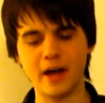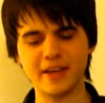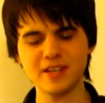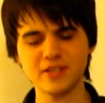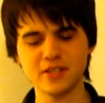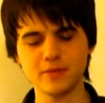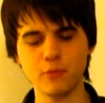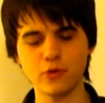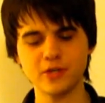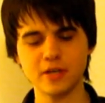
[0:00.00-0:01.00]
I guess this is
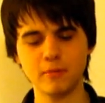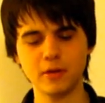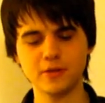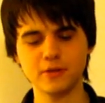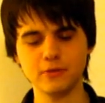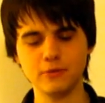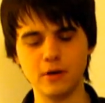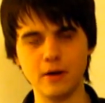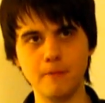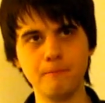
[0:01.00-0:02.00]
more similar to,
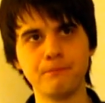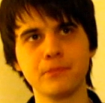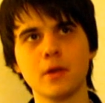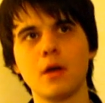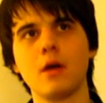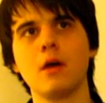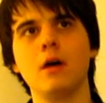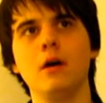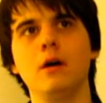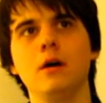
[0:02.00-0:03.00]

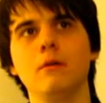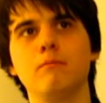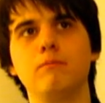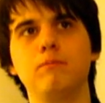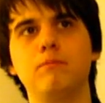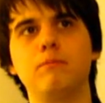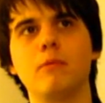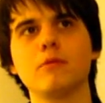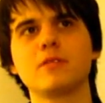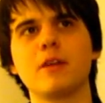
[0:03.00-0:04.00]

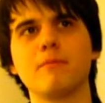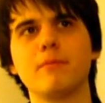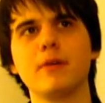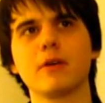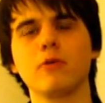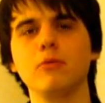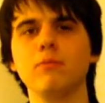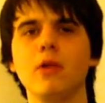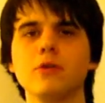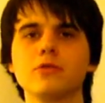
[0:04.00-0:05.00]
what was that beer called?
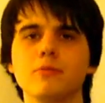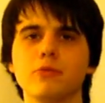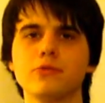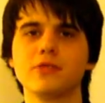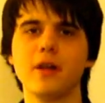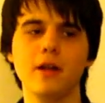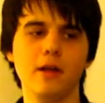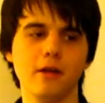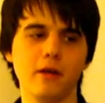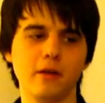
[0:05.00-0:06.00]
Blanche de
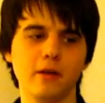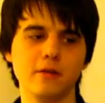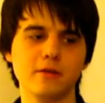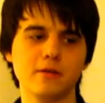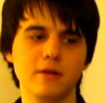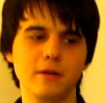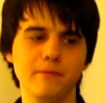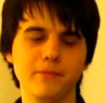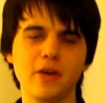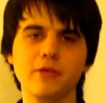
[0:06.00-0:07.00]
Bruxelles, I guess,
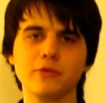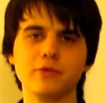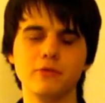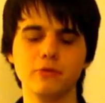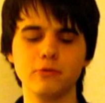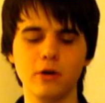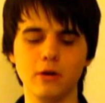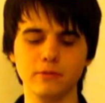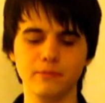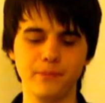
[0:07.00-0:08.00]
than to
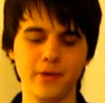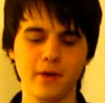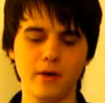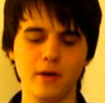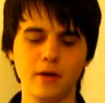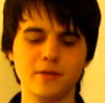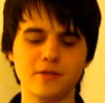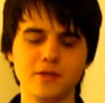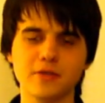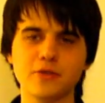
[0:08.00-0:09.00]
Hoegaarden. It's
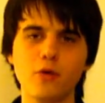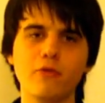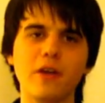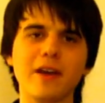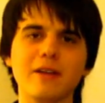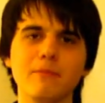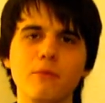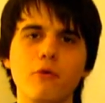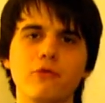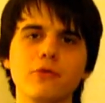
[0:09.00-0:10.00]
sort of like
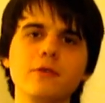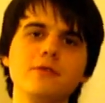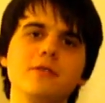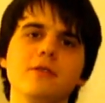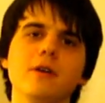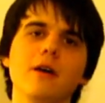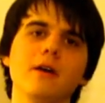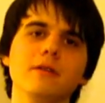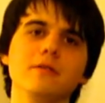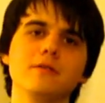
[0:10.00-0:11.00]
more fruity
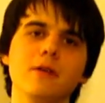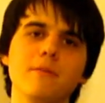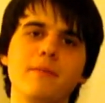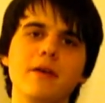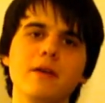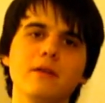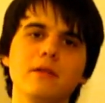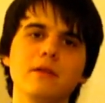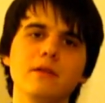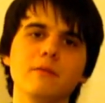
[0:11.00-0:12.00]
and a bit
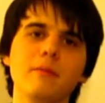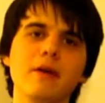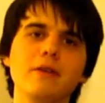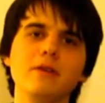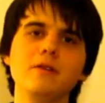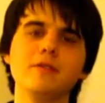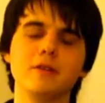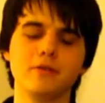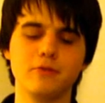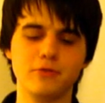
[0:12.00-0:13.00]

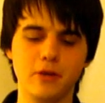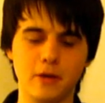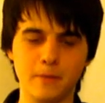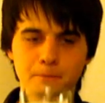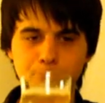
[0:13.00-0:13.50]
easier to drink.